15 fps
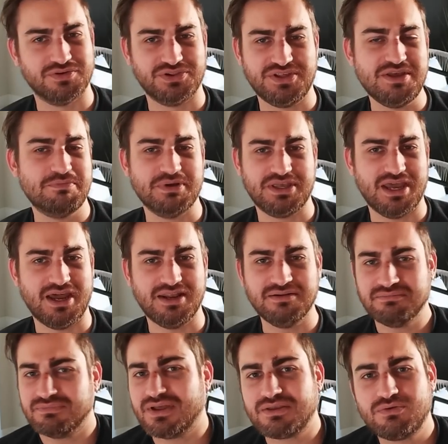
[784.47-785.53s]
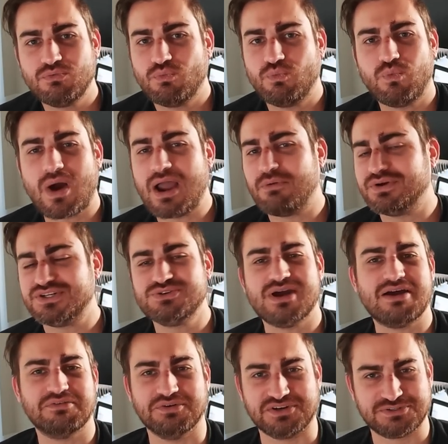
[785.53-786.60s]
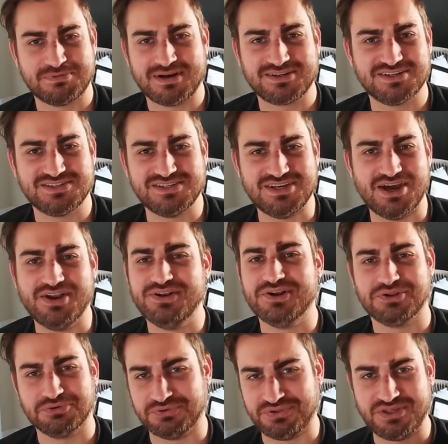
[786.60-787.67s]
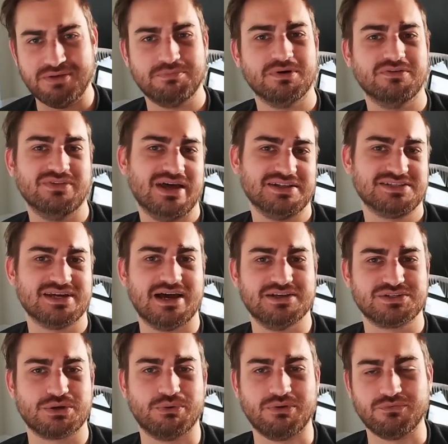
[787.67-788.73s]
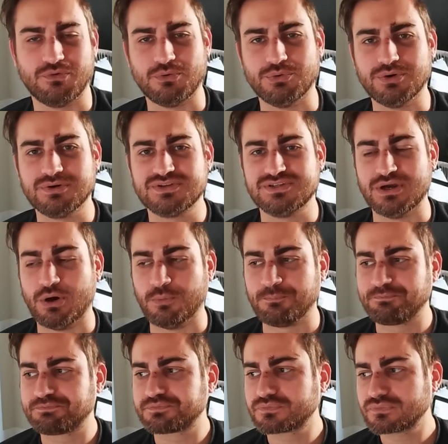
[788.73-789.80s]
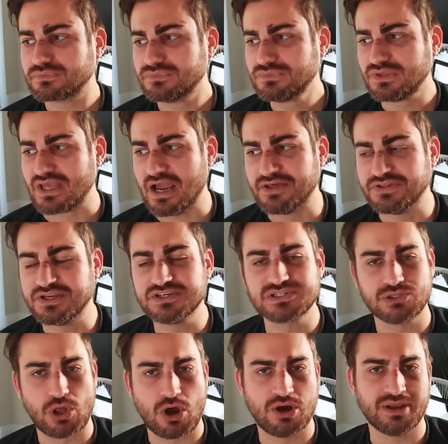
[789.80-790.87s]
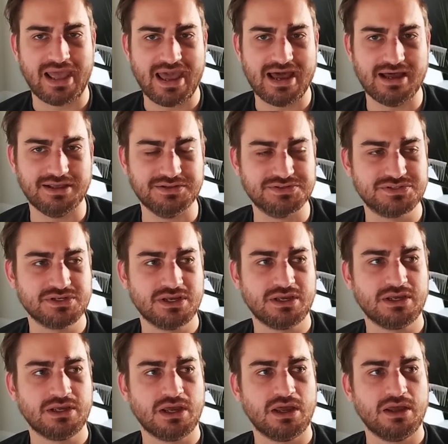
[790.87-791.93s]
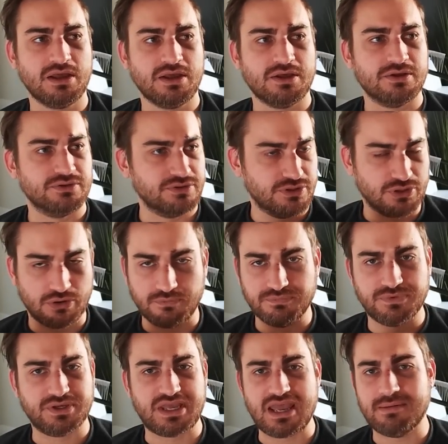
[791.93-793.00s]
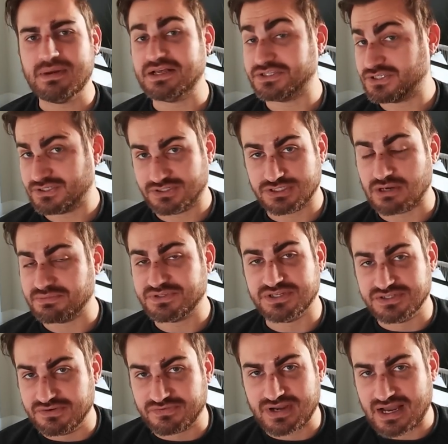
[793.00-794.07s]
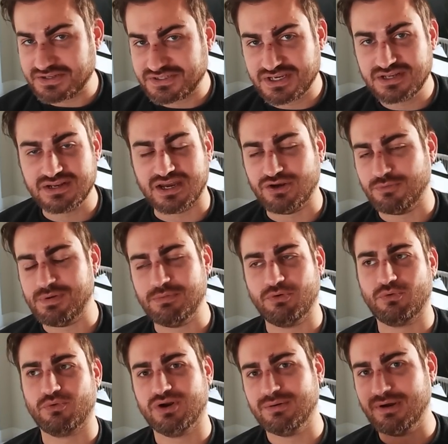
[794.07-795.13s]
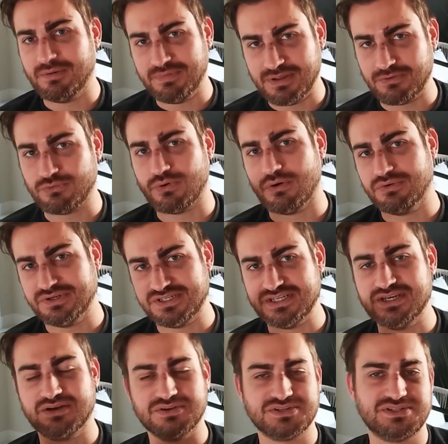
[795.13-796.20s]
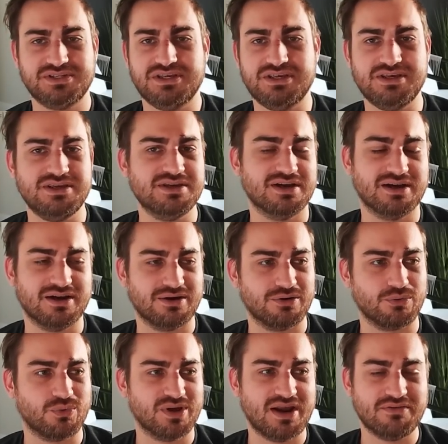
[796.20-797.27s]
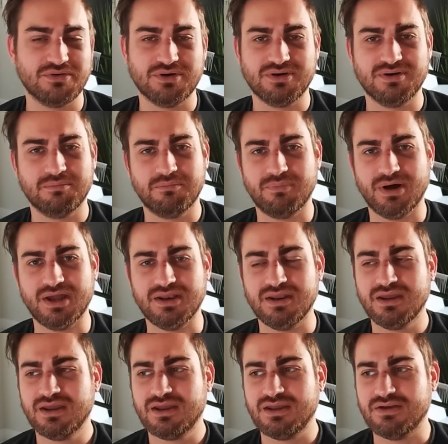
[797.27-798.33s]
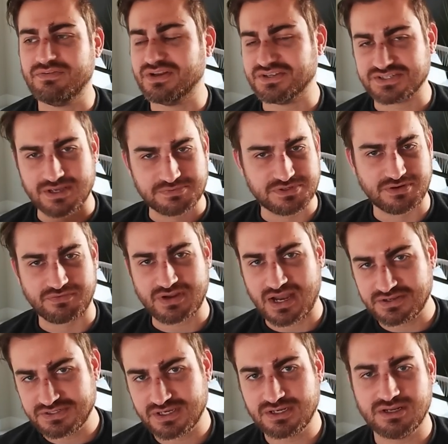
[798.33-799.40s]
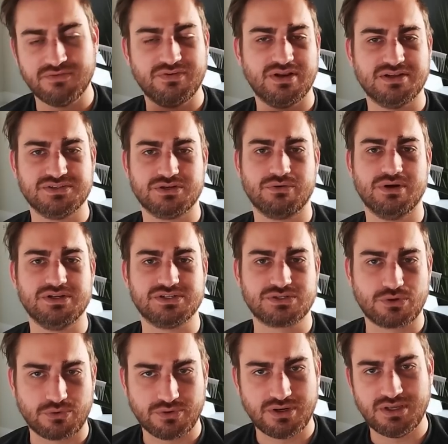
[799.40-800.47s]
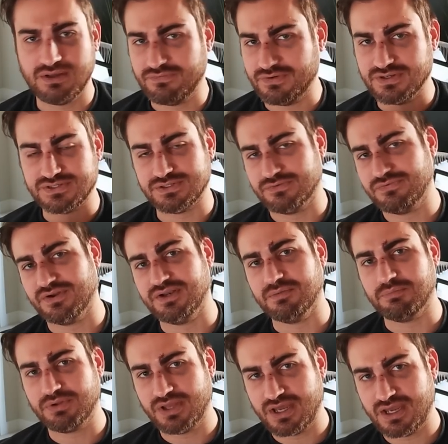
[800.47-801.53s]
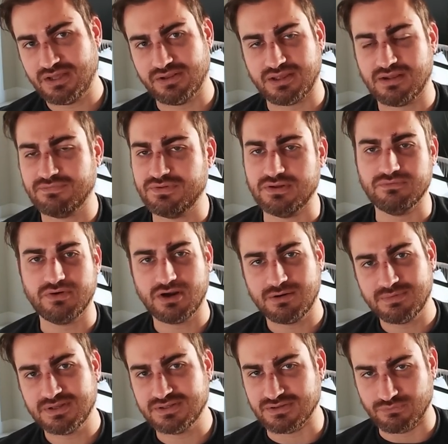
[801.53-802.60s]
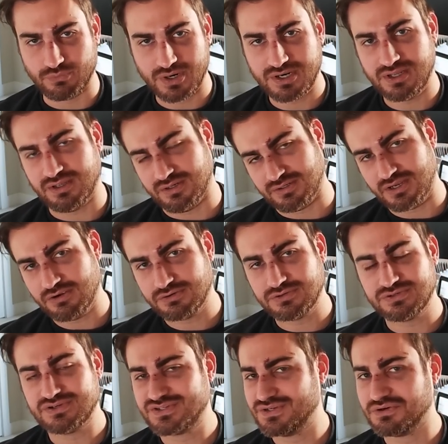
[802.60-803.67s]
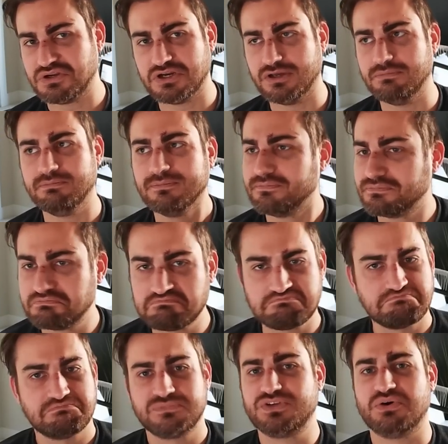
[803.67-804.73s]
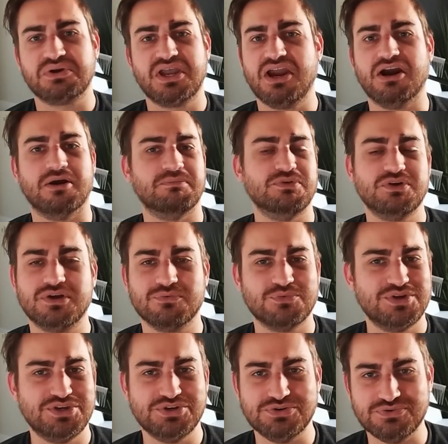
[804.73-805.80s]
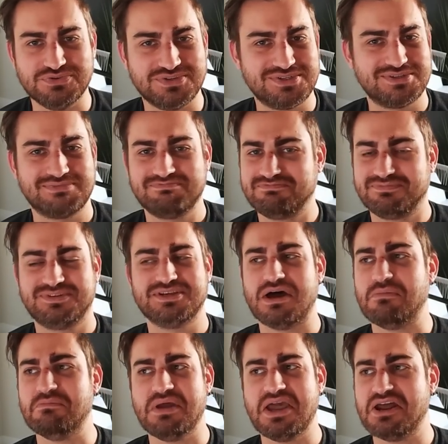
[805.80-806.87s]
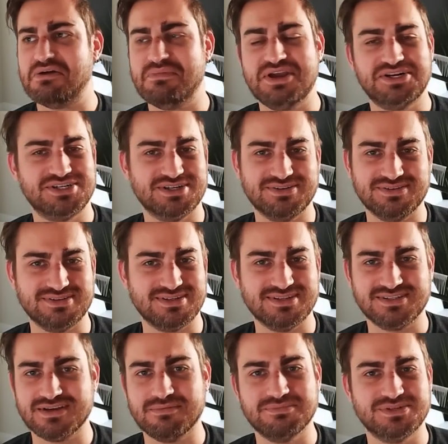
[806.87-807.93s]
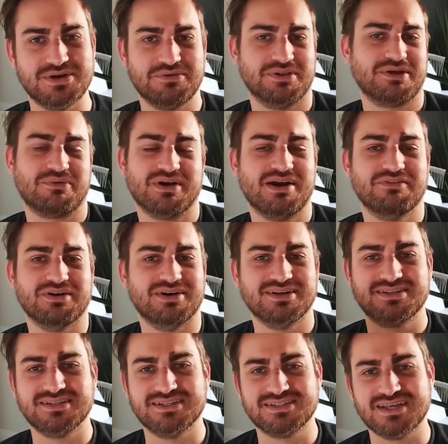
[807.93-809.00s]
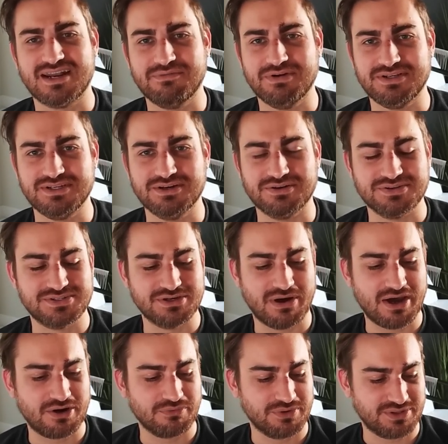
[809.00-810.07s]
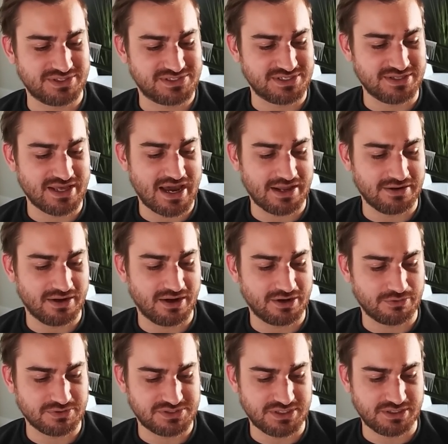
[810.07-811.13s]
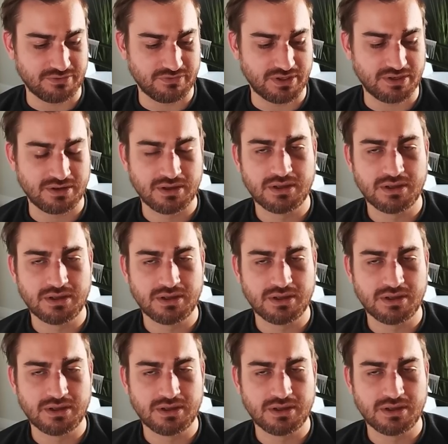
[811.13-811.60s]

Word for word: a leap again. Like, why would you ever expect to see another leap of that size going forward? So, I think as long as you know the game has substantive content, I know people were worried about it being quote DLC uh, or whatever, but if it has substantive content, if it has a great story, if it is still fun to play, like if the environment and writing and characters are still good, don't care. You can reuse some animations and some like whatever. It's it's not a big deal. So I don't really see that uh, critique of it.